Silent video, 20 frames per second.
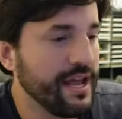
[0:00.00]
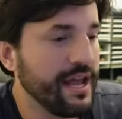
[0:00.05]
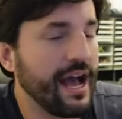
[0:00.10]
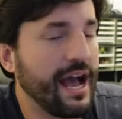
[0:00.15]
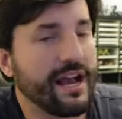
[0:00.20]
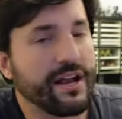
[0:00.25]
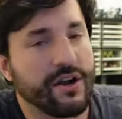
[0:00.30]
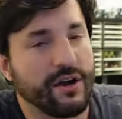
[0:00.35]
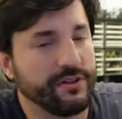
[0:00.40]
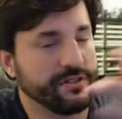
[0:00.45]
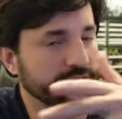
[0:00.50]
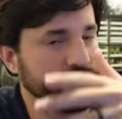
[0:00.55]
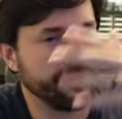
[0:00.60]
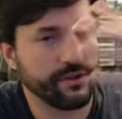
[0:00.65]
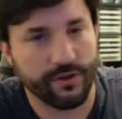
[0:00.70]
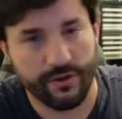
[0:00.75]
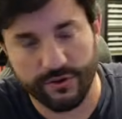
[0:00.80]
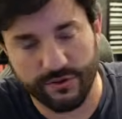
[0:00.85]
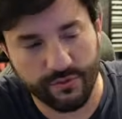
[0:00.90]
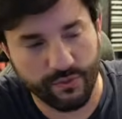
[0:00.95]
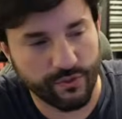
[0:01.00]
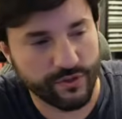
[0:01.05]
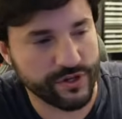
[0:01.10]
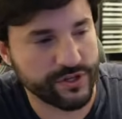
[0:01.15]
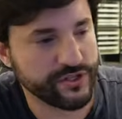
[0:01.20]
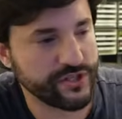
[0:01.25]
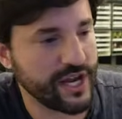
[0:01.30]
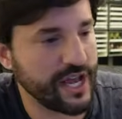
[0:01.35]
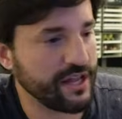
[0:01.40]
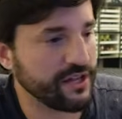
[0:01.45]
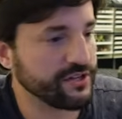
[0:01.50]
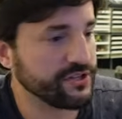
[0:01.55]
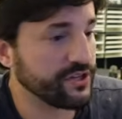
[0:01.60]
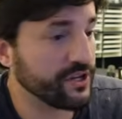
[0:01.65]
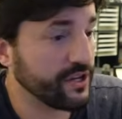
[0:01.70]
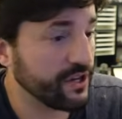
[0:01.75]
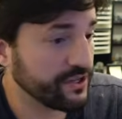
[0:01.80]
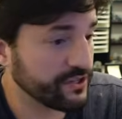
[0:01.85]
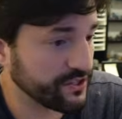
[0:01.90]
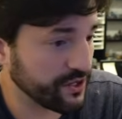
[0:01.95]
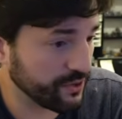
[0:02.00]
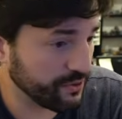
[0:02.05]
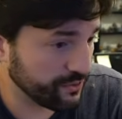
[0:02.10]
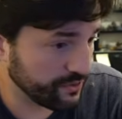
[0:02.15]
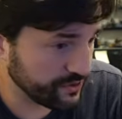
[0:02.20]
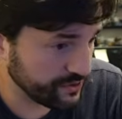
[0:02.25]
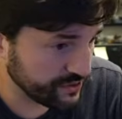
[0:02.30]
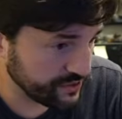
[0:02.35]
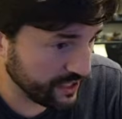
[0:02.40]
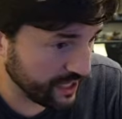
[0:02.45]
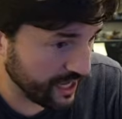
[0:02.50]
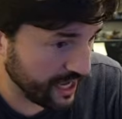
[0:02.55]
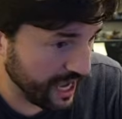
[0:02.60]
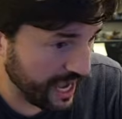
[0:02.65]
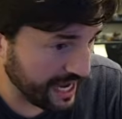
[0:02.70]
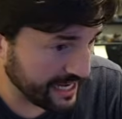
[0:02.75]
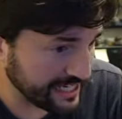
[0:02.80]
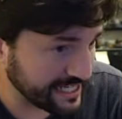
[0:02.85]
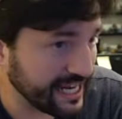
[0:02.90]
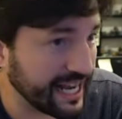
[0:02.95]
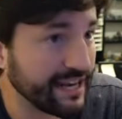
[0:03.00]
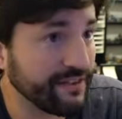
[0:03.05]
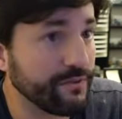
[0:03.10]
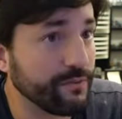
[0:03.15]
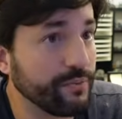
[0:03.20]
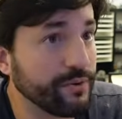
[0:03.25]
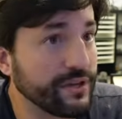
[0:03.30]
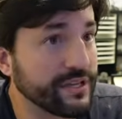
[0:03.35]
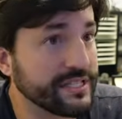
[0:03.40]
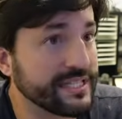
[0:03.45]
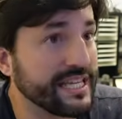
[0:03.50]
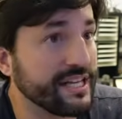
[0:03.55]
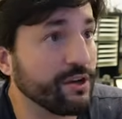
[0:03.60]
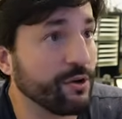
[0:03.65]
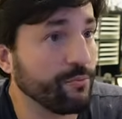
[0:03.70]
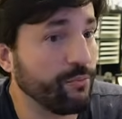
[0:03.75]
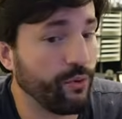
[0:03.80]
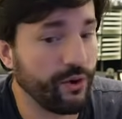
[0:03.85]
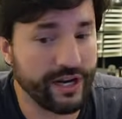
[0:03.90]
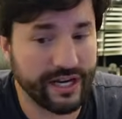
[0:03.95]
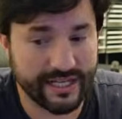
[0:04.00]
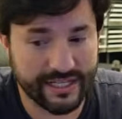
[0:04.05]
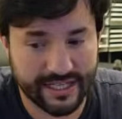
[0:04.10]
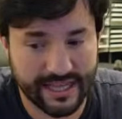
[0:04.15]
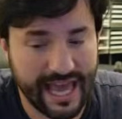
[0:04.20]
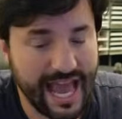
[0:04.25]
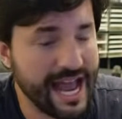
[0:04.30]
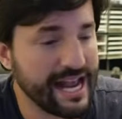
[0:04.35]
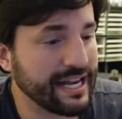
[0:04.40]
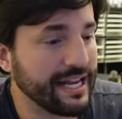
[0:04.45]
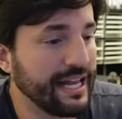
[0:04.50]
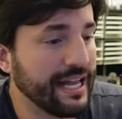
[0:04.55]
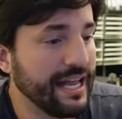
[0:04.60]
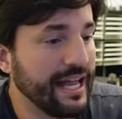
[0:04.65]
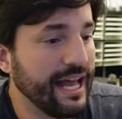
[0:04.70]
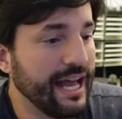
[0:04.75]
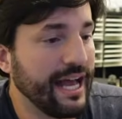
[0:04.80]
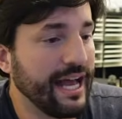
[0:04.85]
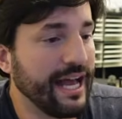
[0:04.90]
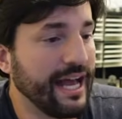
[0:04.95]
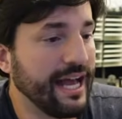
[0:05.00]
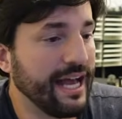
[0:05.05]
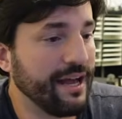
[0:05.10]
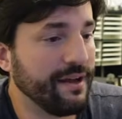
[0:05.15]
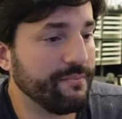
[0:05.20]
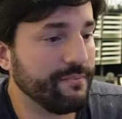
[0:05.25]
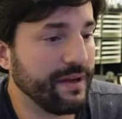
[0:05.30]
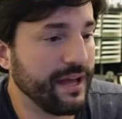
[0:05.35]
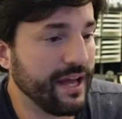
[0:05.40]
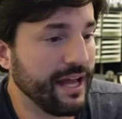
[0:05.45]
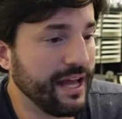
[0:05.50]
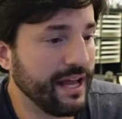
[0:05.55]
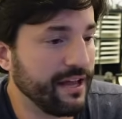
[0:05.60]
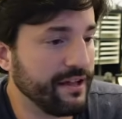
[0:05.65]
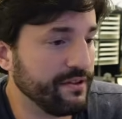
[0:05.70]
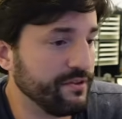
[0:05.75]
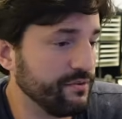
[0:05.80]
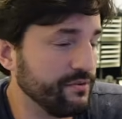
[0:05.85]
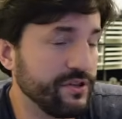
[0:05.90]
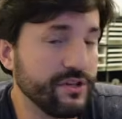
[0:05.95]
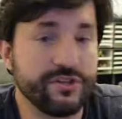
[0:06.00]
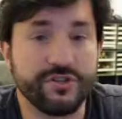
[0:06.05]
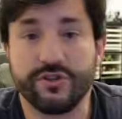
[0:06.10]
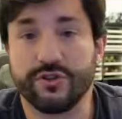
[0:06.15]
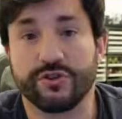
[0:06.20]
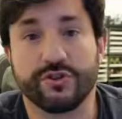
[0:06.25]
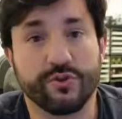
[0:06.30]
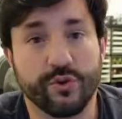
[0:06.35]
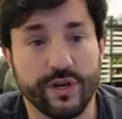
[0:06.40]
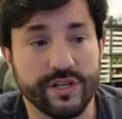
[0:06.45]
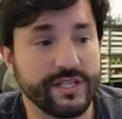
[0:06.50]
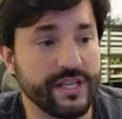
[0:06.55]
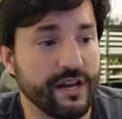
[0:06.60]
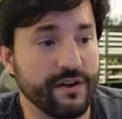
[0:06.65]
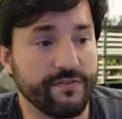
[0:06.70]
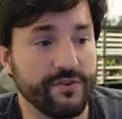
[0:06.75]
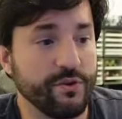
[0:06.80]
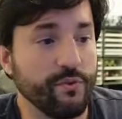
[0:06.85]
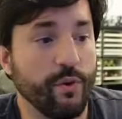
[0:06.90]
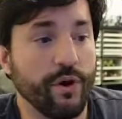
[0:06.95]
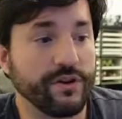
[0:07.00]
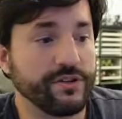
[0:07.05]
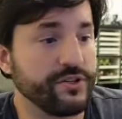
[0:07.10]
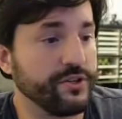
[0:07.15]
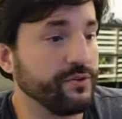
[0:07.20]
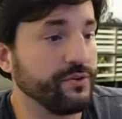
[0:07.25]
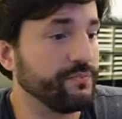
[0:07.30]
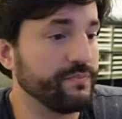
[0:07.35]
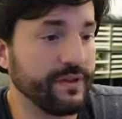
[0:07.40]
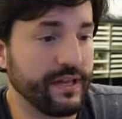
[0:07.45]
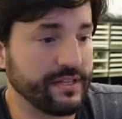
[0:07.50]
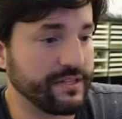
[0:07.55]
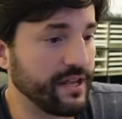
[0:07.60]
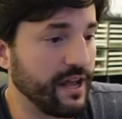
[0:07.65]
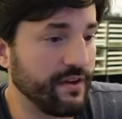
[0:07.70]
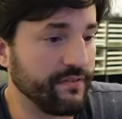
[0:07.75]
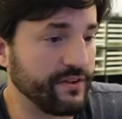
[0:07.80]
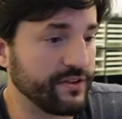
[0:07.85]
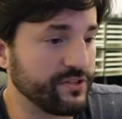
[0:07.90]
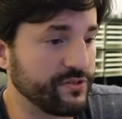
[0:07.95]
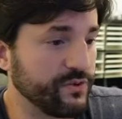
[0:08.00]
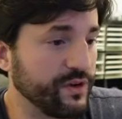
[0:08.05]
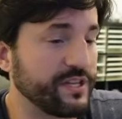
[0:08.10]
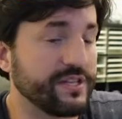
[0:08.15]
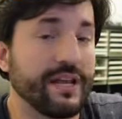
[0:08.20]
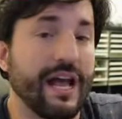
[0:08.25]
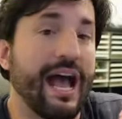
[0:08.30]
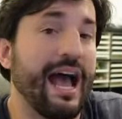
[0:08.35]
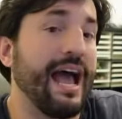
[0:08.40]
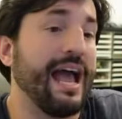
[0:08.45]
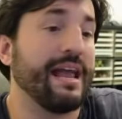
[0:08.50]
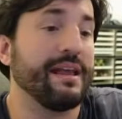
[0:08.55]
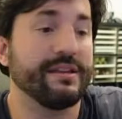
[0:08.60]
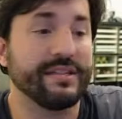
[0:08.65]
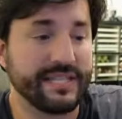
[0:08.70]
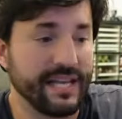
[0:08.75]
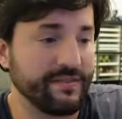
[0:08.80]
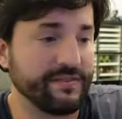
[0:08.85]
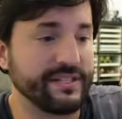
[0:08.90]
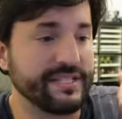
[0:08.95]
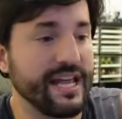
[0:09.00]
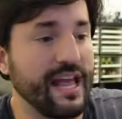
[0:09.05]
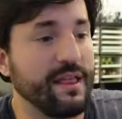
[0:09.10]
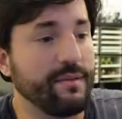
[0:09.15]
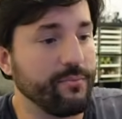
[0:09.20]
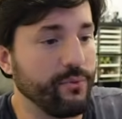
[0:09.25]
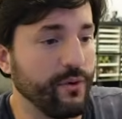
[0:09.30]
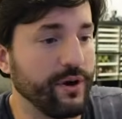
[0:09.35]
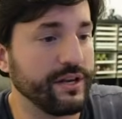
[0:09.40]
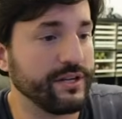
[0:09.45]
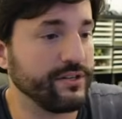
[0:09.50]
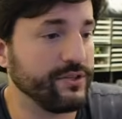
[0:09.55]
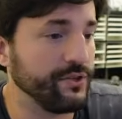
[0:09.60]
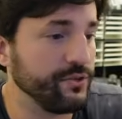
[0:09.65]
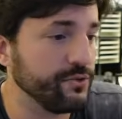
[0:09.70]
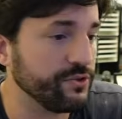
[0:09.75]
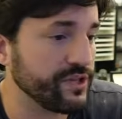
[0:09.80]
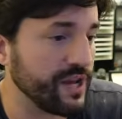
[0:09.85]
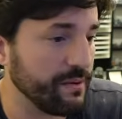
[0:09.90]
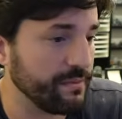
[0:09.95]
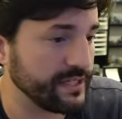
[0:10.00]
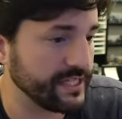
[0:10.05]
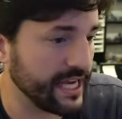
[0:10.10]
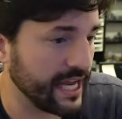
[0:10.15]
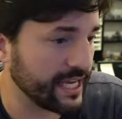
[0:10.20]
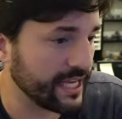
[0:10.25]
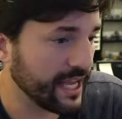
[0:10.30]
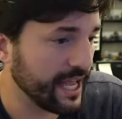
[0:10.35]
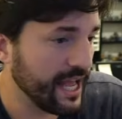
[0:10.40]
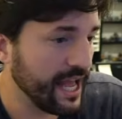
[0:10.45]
I called it the Earth Warden challenge. So I did not even put a single point into that. It's your choice there if you want to. That's an obvious choice. I say the talent point to Shaman tank.